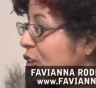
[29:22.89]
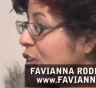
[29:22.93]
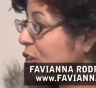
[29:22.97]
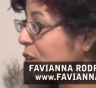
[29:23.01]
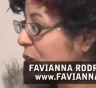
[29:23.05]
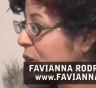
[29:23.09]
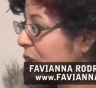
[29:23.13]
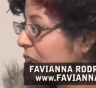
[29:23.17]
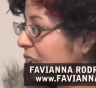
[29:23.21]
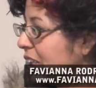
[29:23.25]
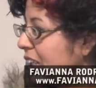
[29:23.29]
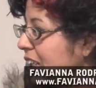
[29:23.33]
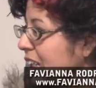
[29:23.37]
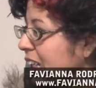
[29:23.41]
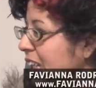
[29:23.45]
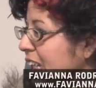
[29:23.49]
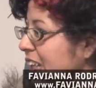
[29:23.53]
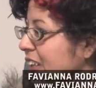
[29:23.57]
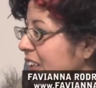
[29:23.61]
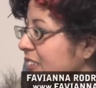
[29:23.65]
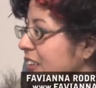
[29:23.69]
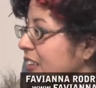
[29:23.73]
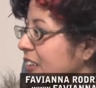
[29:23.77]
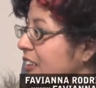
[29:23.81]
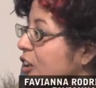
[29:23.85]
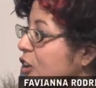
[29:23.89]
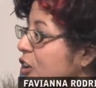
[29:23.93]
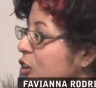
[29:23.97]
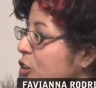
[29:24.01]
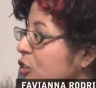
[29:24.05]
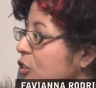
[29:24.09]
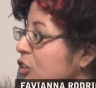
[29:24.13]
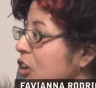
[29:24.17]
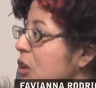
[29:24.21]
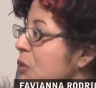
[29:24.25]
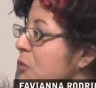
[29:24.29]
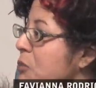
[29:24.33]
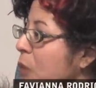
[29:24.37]
doing is that they're
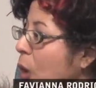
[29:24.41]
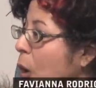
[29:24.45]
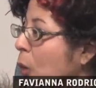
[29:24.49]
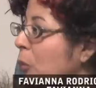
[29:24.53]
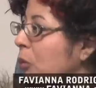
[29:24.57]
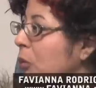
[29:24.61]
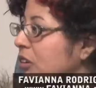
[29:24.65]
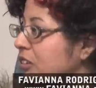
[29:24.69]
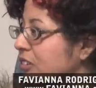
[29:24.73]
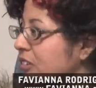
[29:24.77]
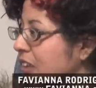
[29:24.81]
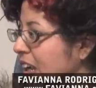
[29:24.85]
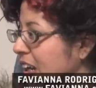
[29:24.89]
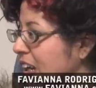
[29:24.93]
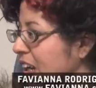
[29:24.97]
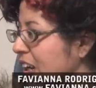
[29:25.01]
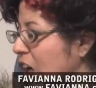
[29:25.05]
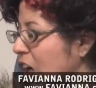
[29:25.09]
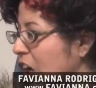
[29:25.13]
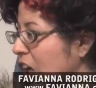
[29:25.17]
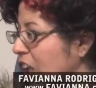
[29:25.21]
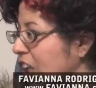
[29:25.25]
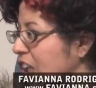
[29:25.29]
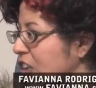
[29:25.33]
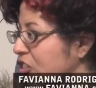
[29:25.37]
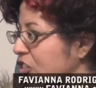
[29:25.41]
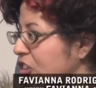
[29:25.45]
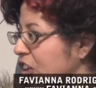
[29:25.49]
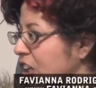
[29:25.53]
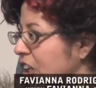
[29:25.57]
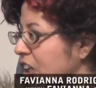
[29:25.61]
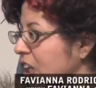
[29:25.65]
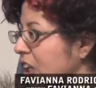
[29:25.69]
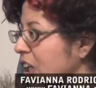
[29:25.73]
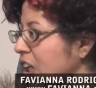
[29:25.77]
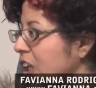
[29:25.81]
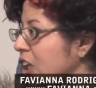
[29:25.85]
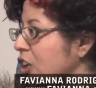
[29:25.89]
using mobile
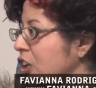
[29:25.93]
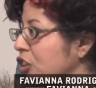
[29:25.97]
technology